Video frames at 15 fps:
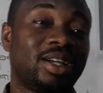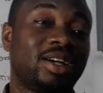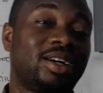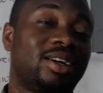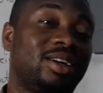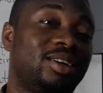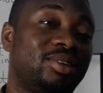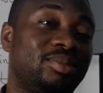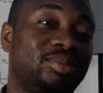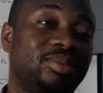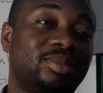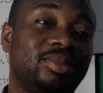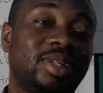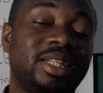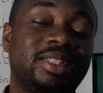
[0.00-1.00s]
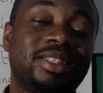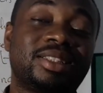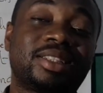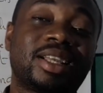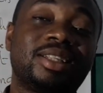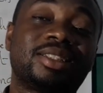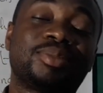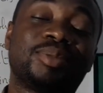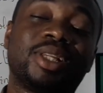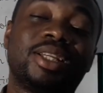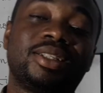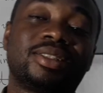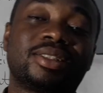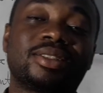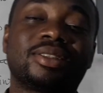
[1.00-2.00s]
a distant
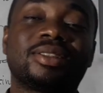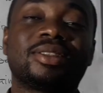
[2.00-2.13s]
place.